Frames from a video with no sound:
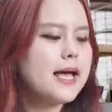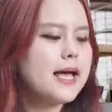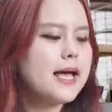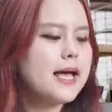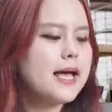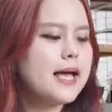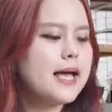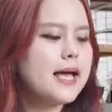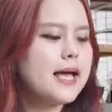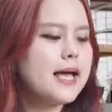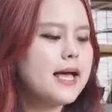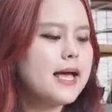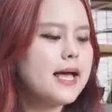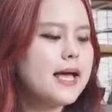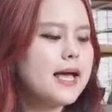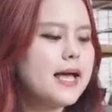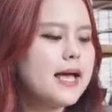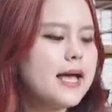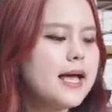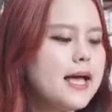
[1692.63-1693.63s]
we were
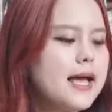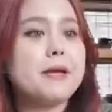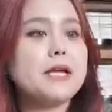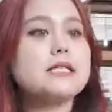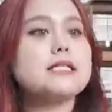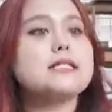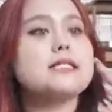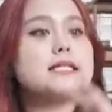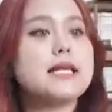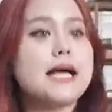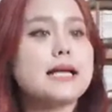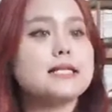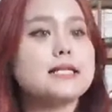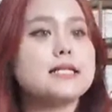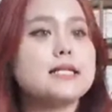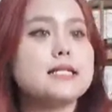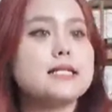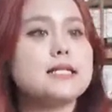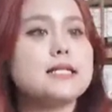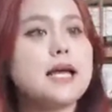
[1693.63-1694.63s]
talking a bit
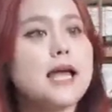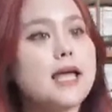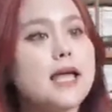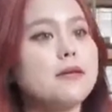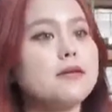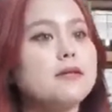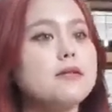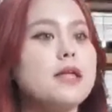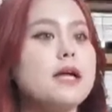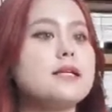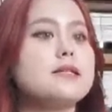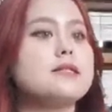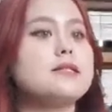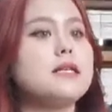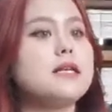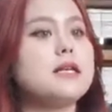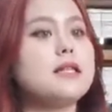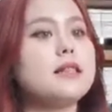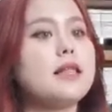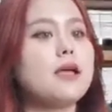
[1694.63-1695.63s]
set today let's
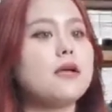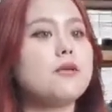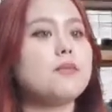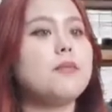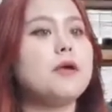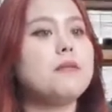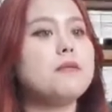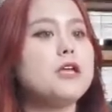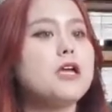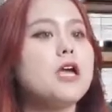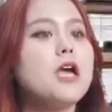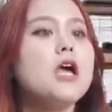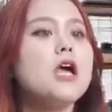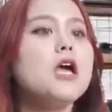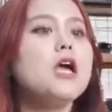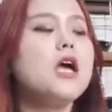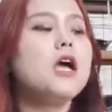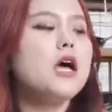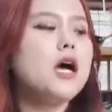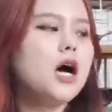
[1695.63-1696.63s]
see like maybe
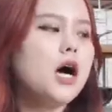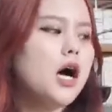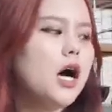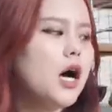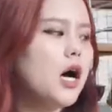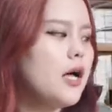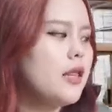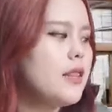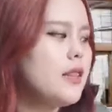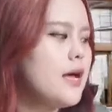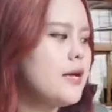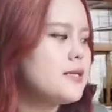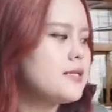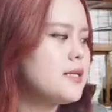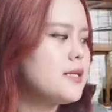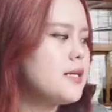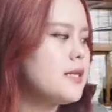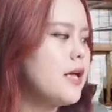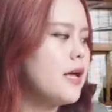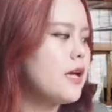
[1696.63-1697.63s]
uh let's
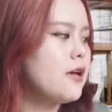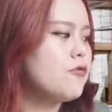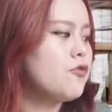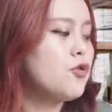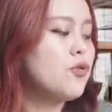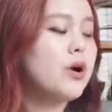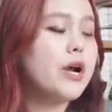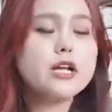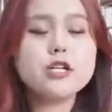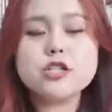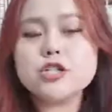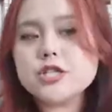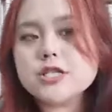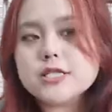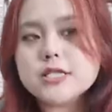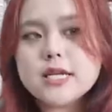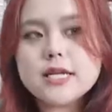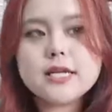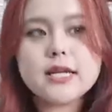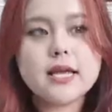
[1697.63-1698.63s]
see like if you're
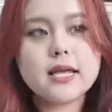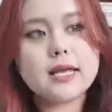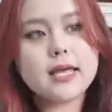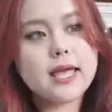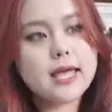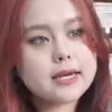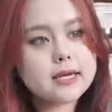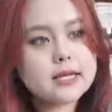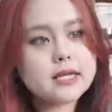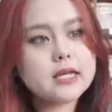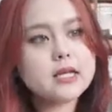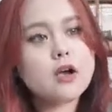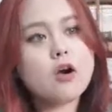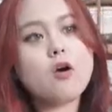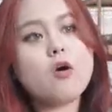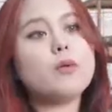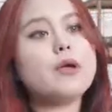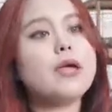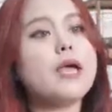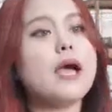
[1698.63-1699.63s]
interested in any
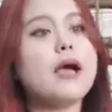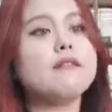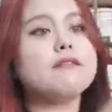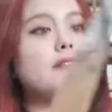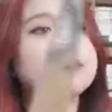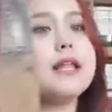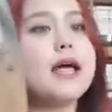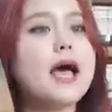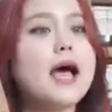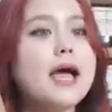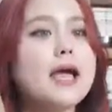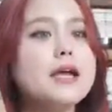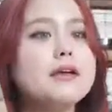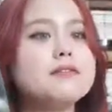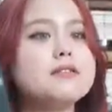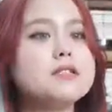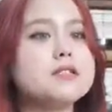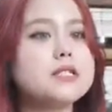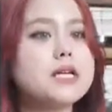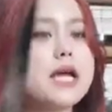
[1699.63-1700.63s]
or we have
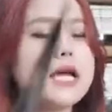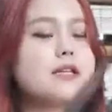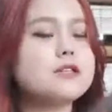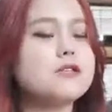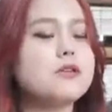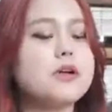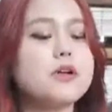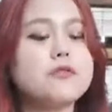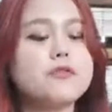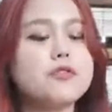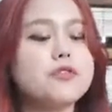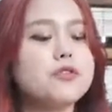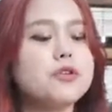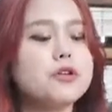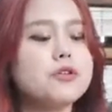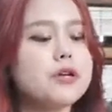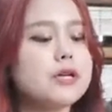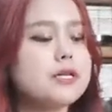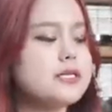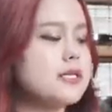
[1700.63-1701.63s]
live today so if you
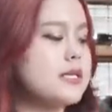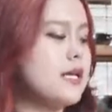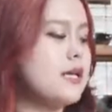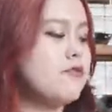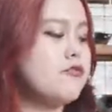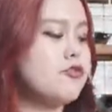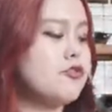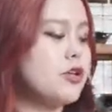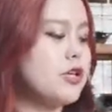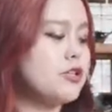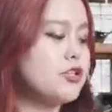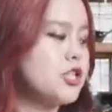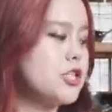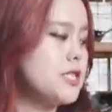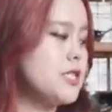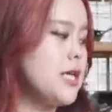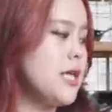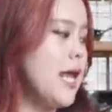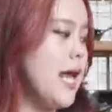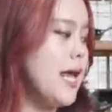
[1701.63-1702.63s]
you can see if you're
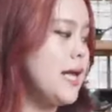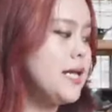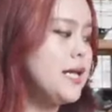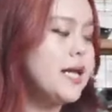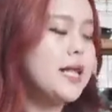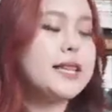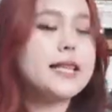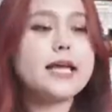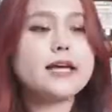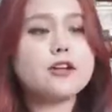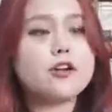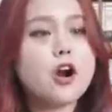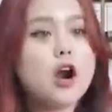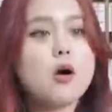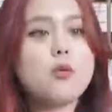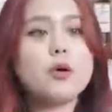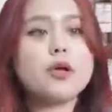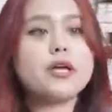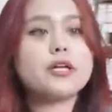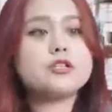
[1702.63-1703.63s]
interested any later
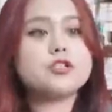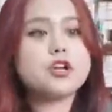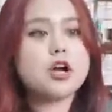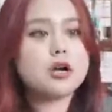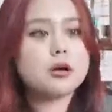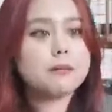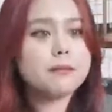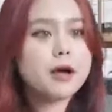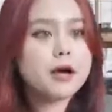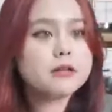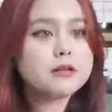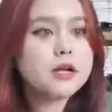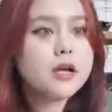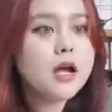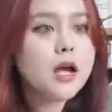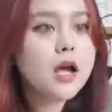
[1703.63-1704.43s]
on we can talk about